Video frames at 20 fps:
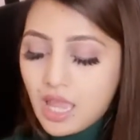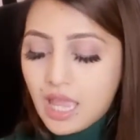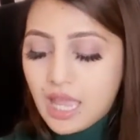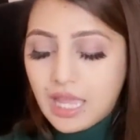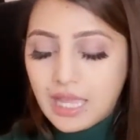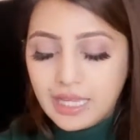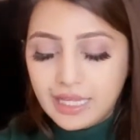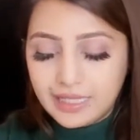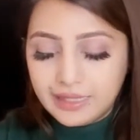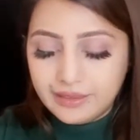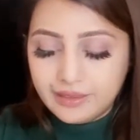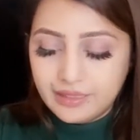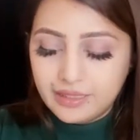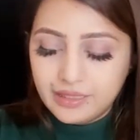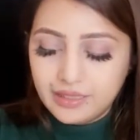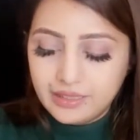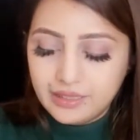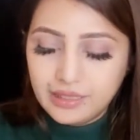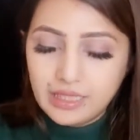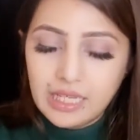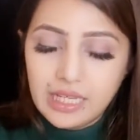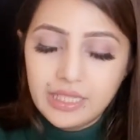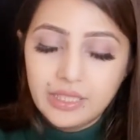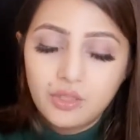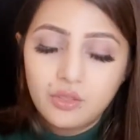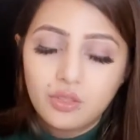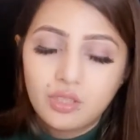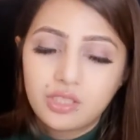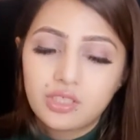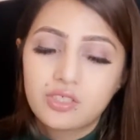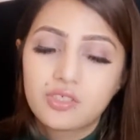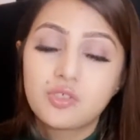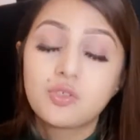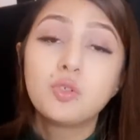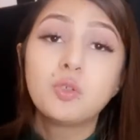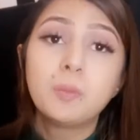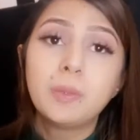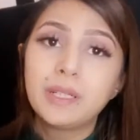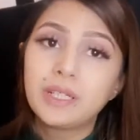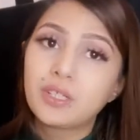And then I got
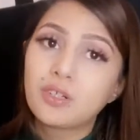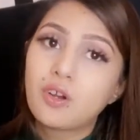two pair